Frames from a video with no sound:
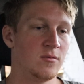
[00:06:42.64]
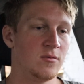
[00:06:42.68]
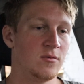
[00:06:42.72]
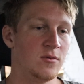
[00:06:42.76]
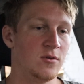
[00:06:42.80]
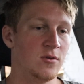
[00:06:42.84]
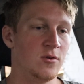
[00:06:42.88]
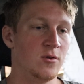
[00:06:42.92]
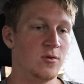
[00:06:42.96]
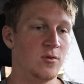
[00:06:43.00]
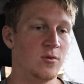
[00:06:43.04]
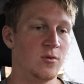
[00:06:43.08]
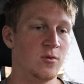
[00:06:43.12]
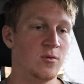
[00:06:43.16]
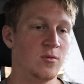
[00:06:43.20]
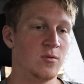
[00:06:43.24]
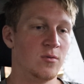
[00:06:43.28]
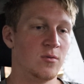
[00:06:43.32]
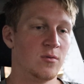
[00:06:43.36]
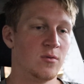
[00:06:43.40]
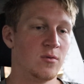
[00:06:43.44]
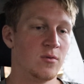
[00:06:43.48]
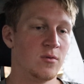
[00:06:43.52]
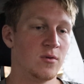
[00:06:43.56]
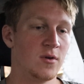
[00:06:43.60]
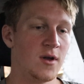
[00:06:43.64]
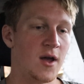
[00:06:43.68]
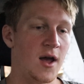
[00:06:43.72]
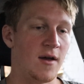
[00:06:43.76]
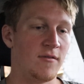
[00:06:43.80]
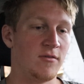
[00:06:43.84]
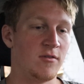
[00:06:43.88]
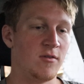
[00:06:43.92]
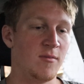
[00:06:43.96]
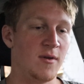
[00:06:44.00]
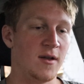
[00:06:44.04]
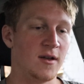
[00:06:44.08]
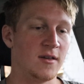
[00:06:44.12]
You
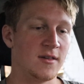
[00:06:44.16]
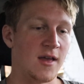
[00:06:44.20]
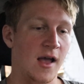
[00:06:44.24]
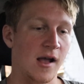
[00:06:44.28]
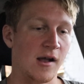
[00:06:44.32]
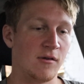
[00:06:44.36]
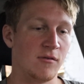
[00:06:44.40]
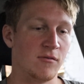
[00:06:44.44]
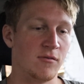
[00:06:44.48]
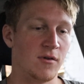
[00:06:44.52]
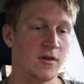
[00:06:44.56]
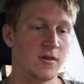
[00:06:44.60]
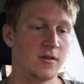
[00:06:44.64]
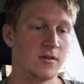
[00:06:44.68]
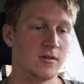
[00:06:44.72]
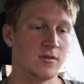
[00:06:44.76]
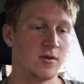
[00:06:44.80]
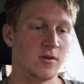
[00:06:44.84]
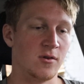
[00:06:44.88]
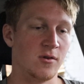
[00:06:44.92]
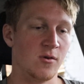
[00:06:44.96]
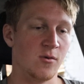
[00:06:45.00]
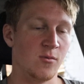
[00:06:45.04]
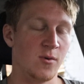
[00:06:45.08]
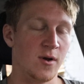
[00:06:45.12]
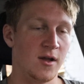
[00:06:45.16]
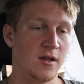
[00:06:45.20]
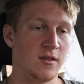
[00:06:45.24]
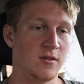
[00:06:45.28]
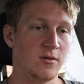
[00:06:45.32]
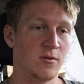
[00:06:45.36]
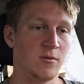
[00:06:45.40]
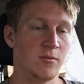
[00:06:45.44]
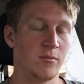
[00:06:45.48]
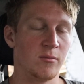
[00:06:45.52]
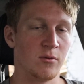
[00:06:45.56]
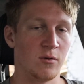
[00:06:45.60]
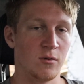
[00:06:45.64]
have to make sacrifices on your way
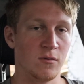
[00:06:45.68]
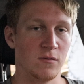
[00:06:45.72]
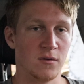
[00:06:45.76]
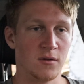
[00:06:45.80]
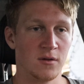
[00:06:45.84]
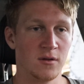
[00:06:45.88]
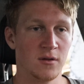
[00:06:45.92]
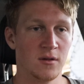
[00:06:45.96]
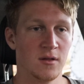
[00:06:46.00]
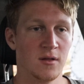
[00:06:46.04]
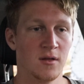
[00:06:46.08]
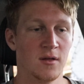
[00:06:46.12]
to improving,